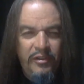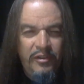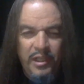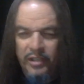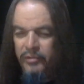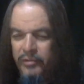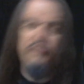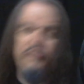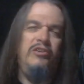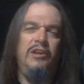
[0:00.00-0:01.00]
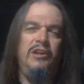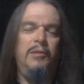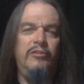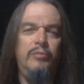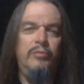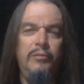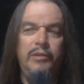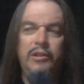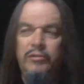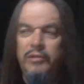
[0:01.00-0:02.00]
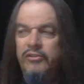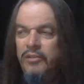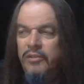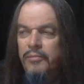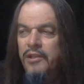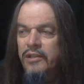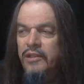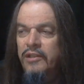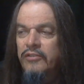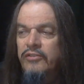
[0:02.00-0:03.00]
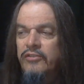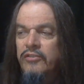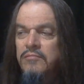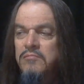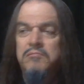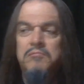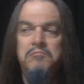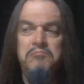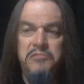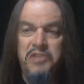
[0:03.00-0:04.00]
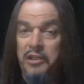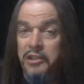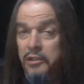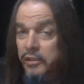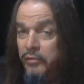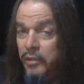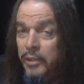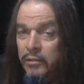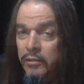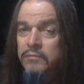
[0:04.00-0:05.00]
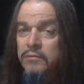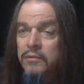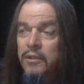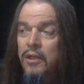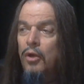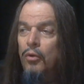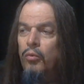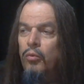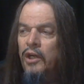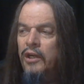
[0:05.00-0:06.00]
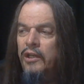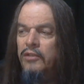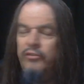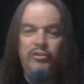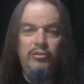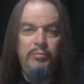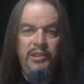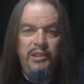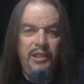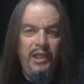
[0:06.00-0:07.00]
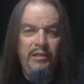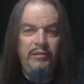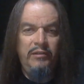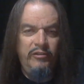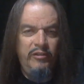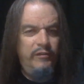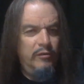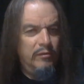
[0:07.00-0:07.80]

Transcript: thing I don't understand about this. When you're doing something that is technically criminal, why are you still being hailed as if you're